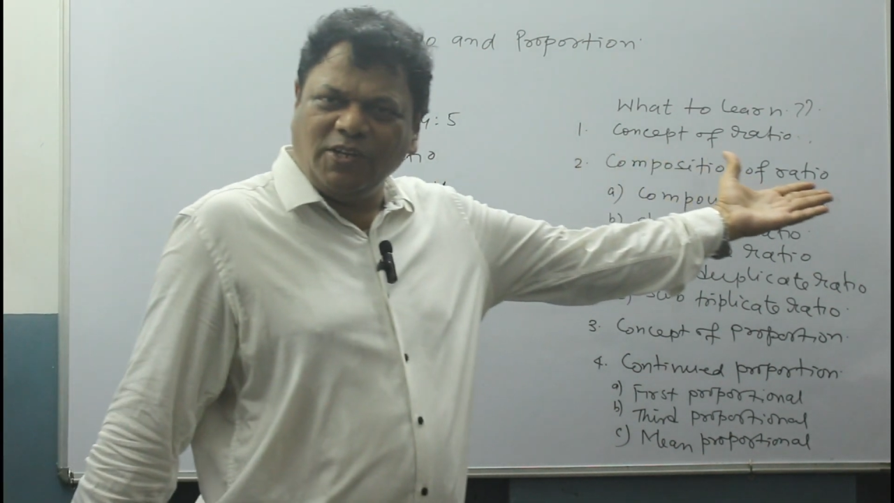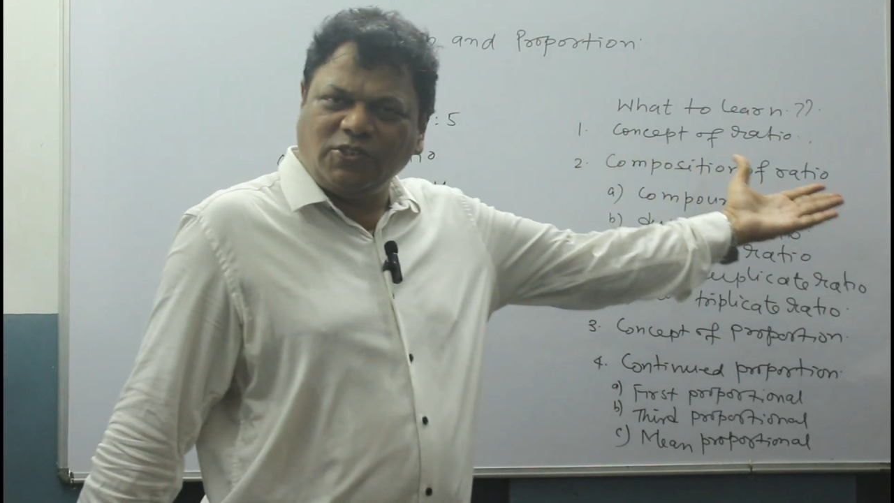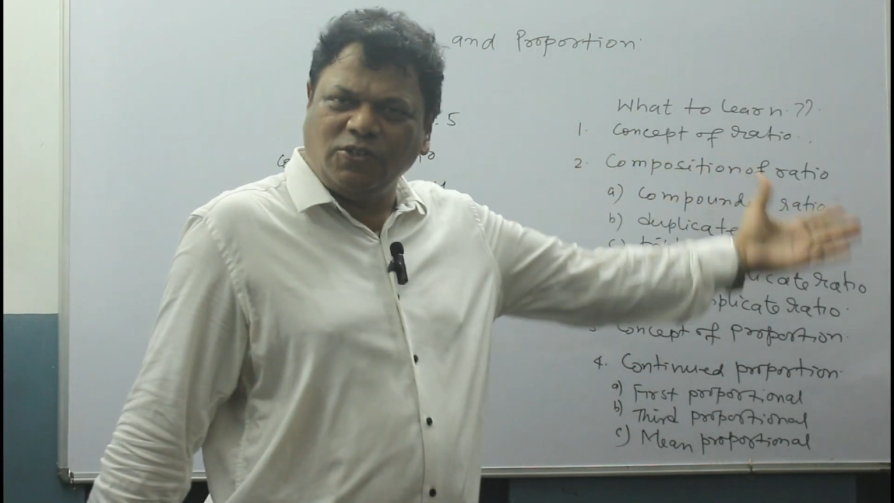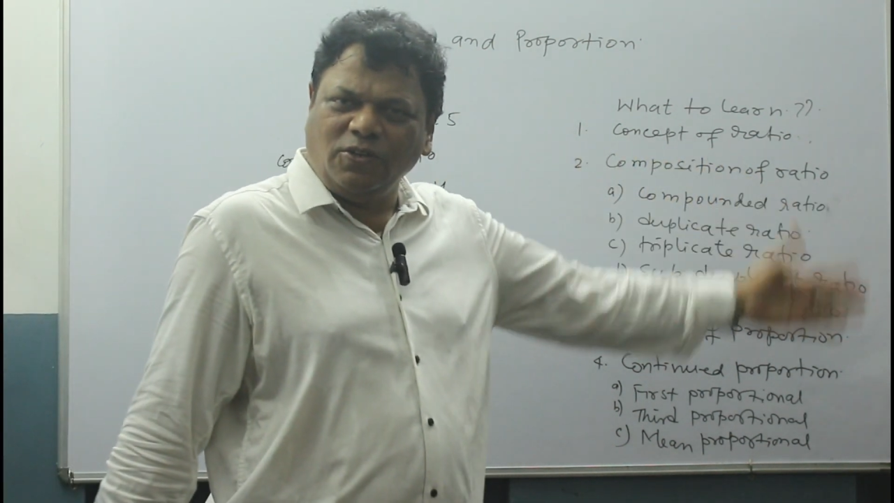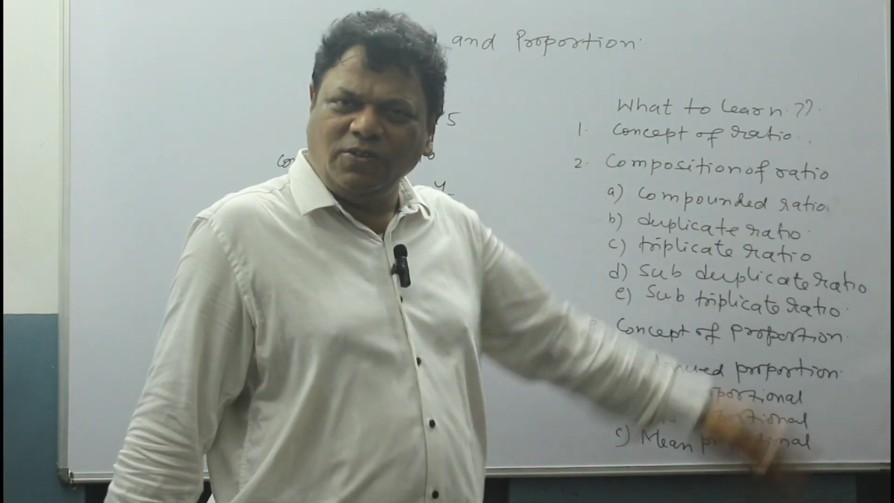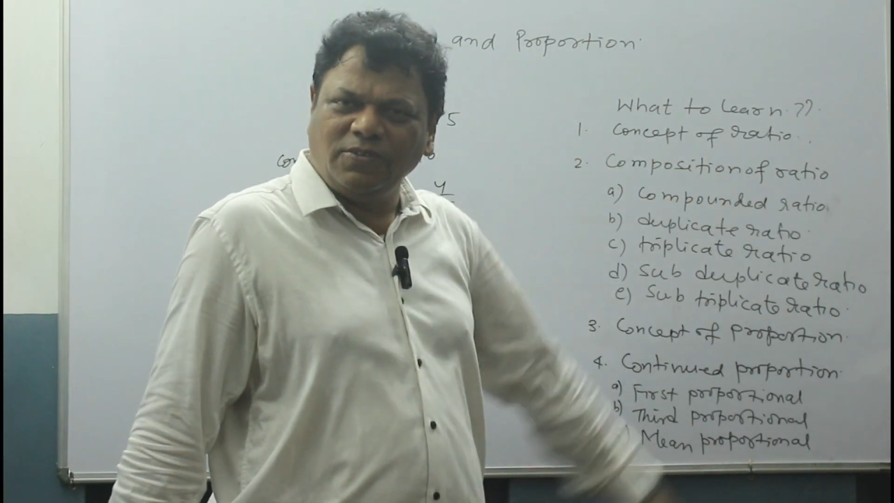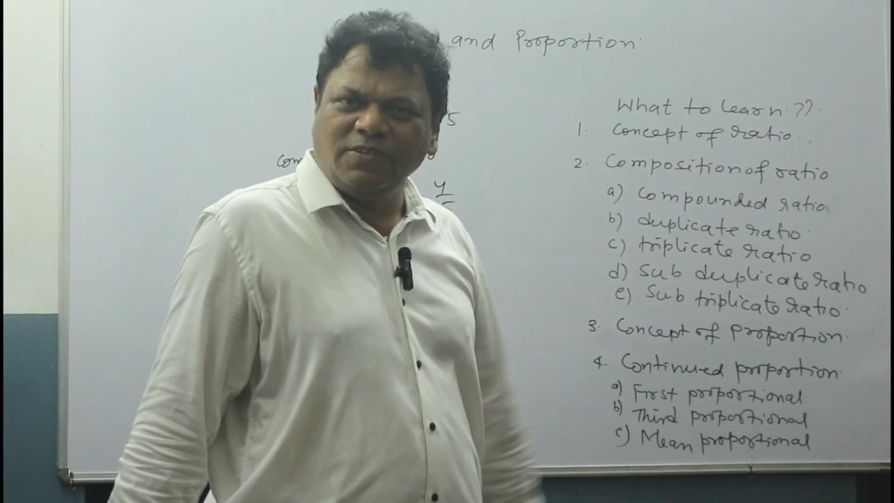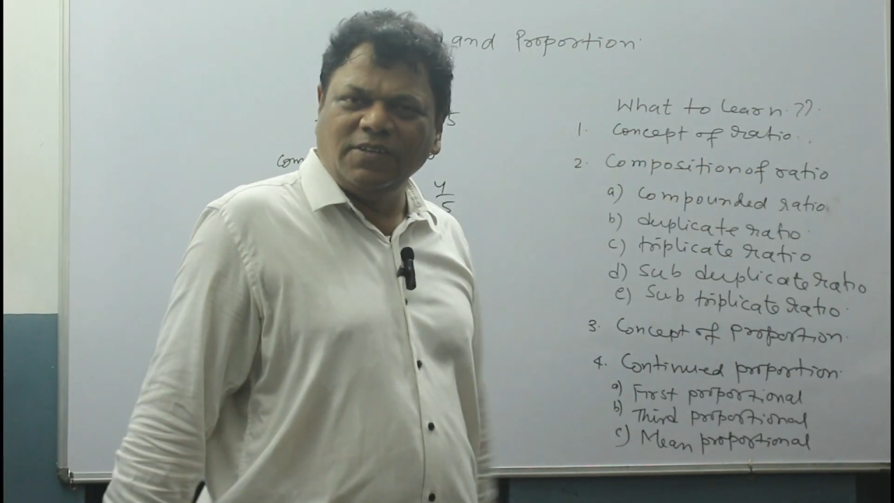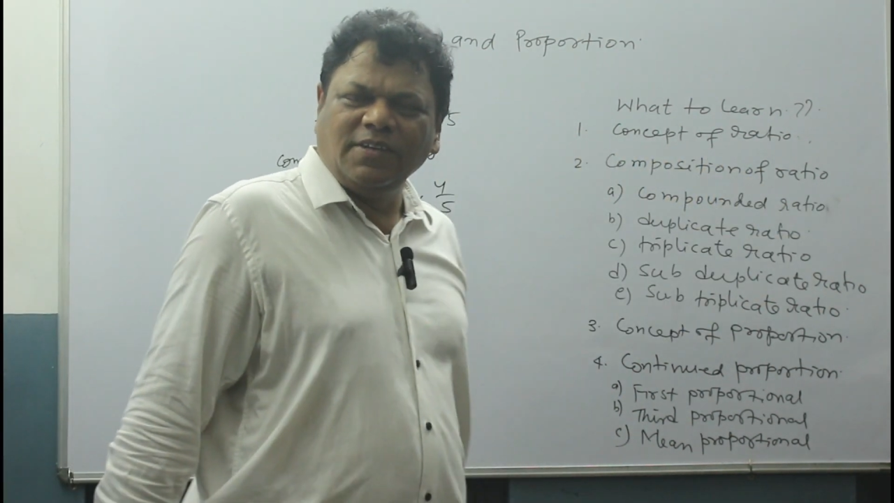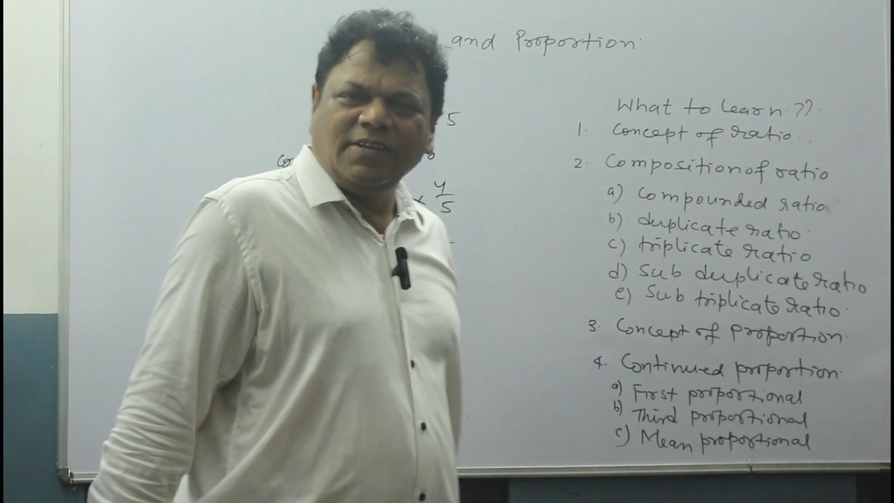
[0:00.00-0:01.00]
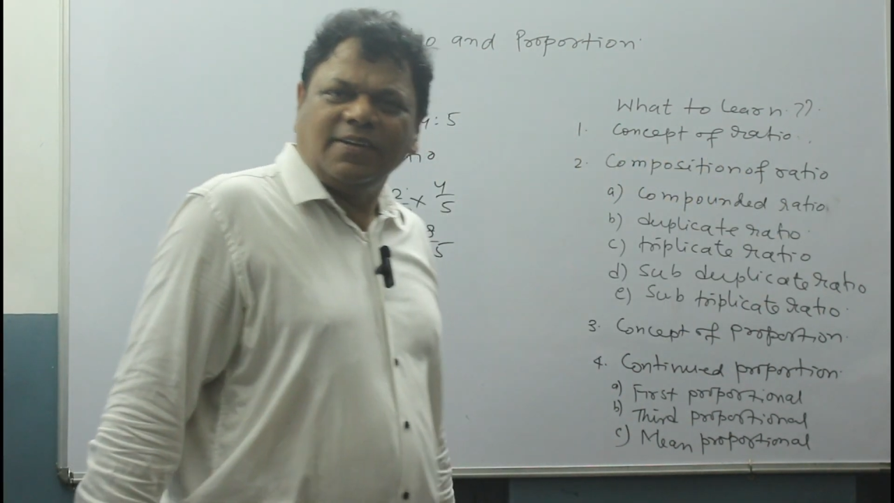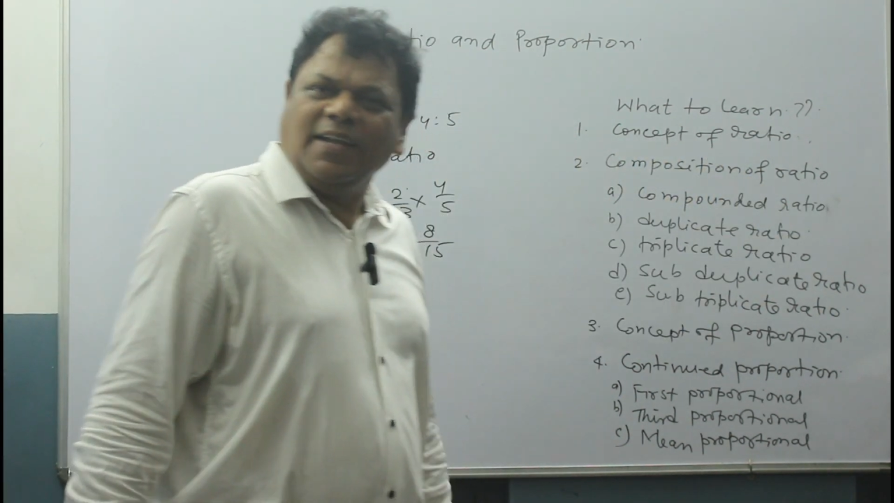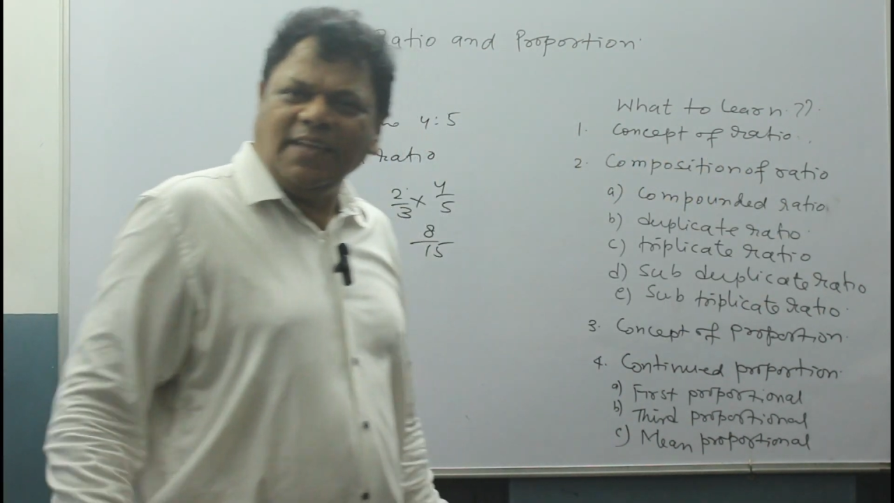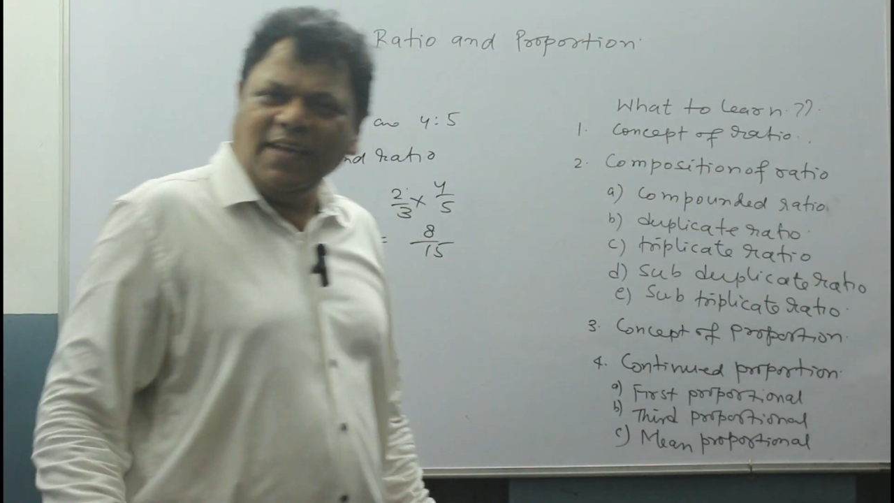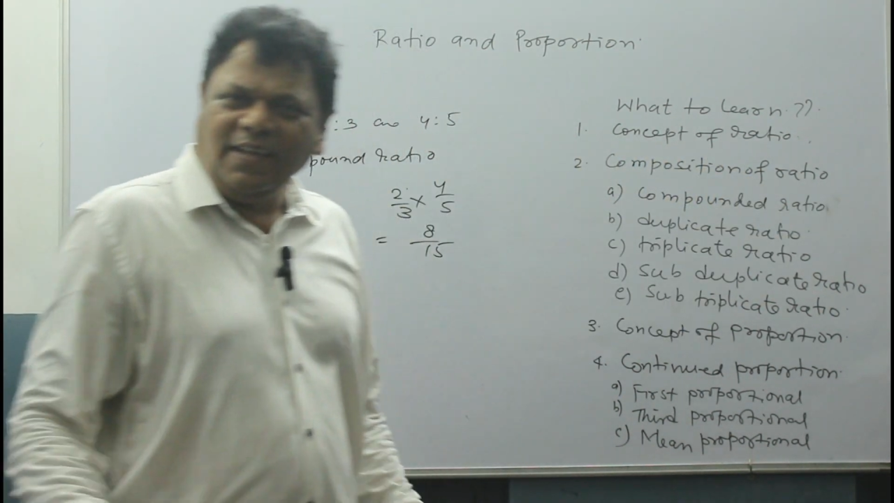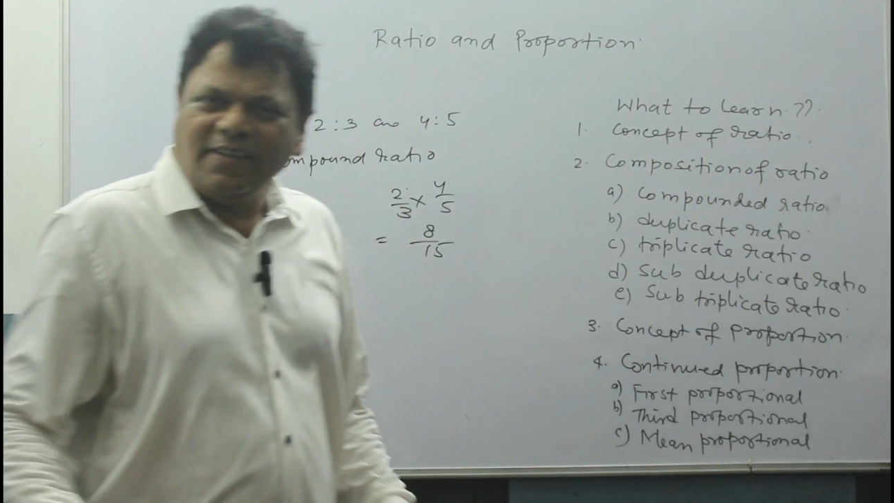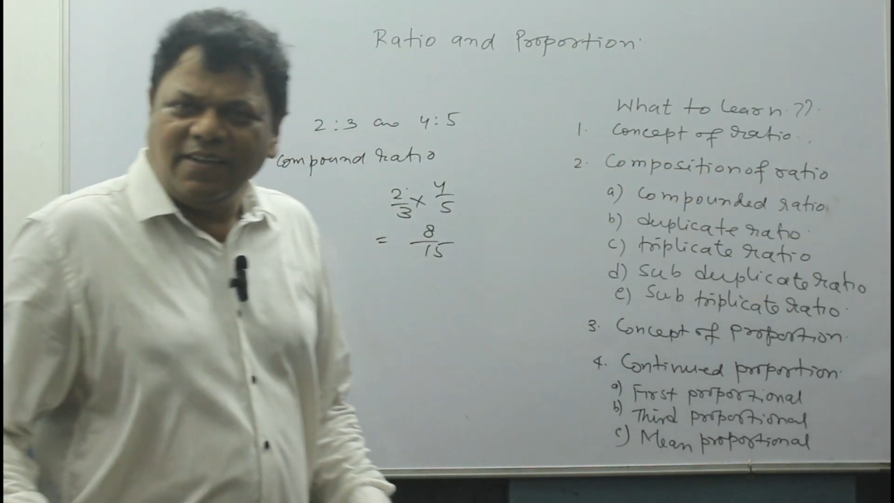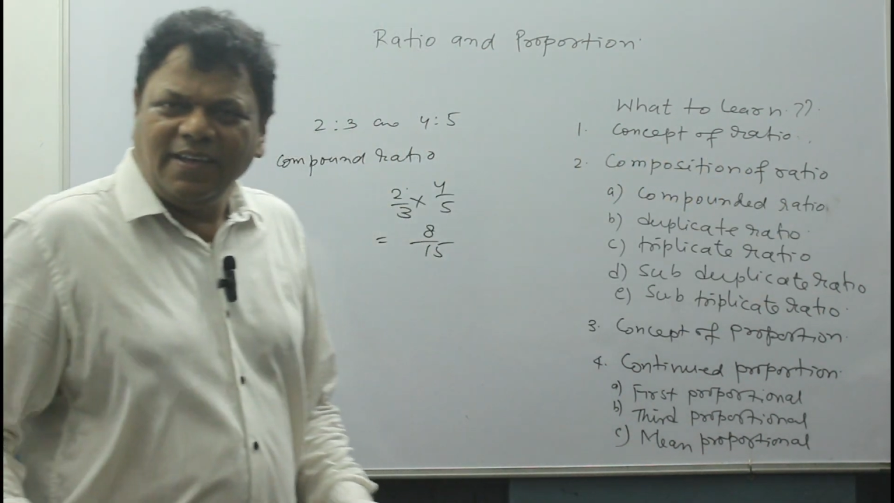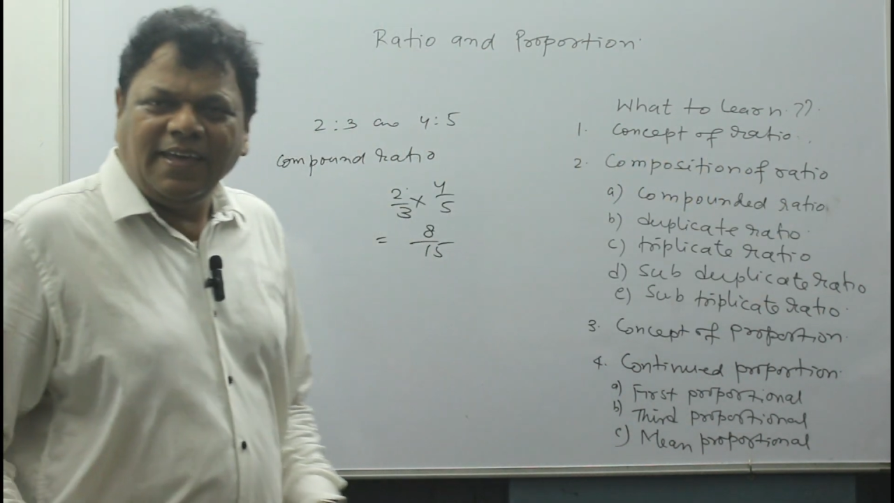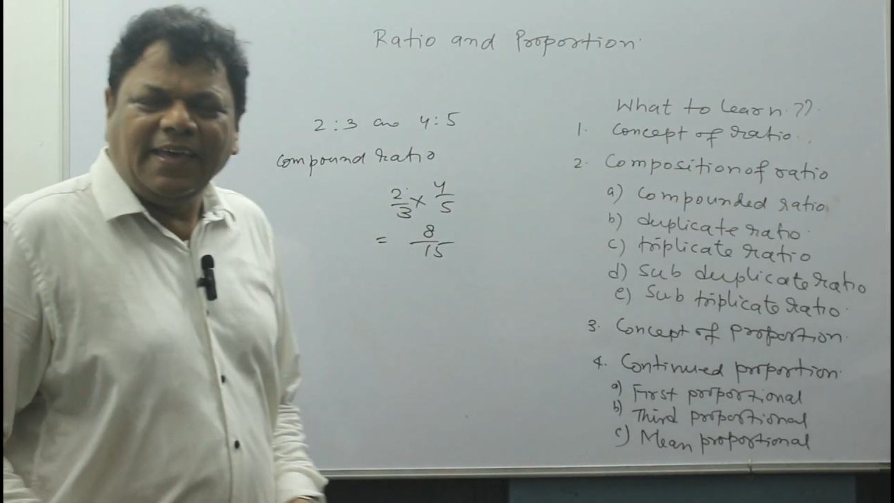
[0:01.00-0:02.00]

ratio. Nothing.